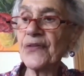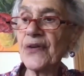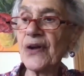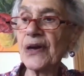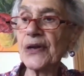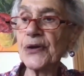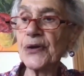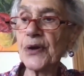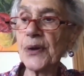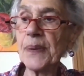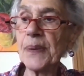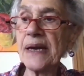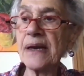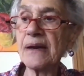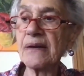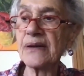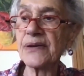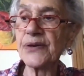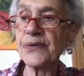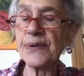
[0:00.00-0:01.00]
of all,
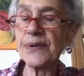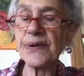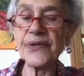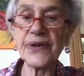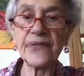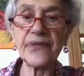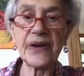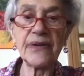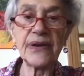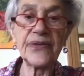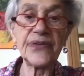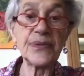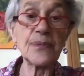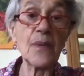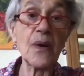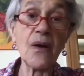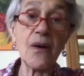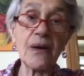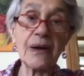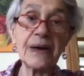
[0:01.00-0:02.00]
European countries are very
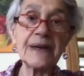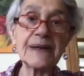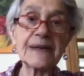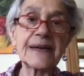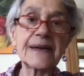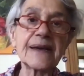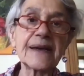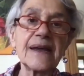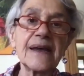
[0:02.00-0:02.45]
small,